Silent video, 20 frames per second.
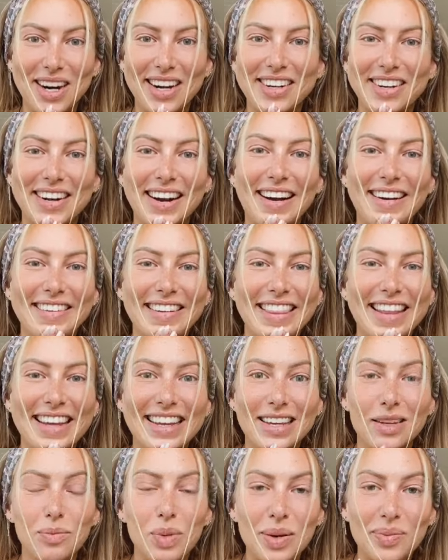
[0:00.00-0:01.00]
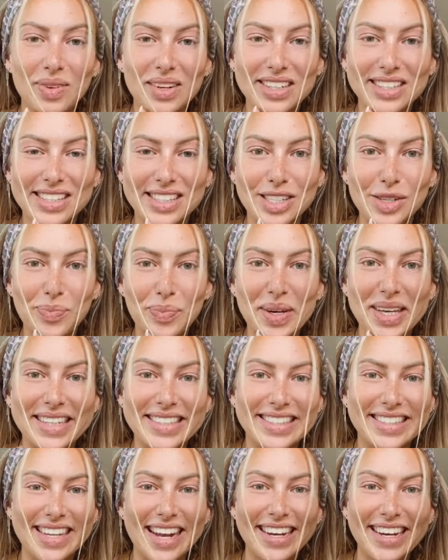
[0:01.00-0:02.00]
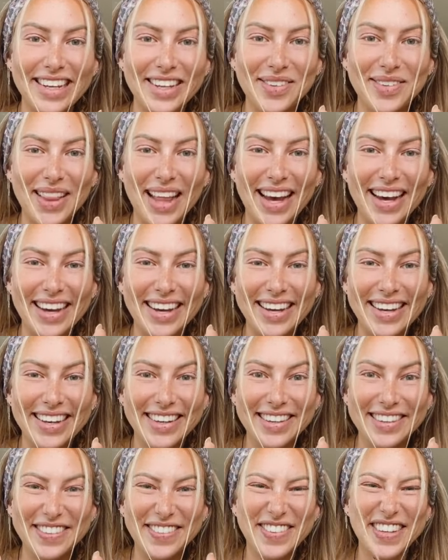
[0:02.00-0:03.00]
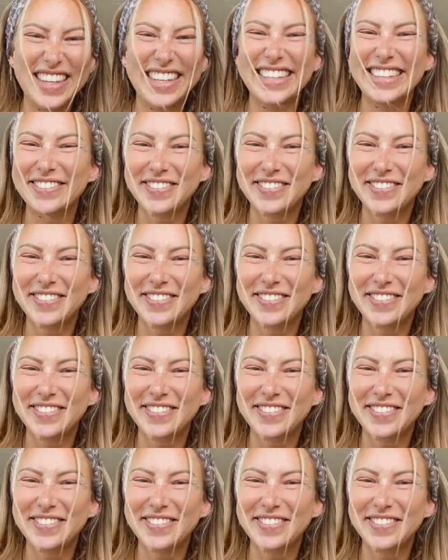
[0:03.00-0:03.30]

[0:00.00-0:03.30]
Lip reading: walk around thinking people are stupid, sending you love,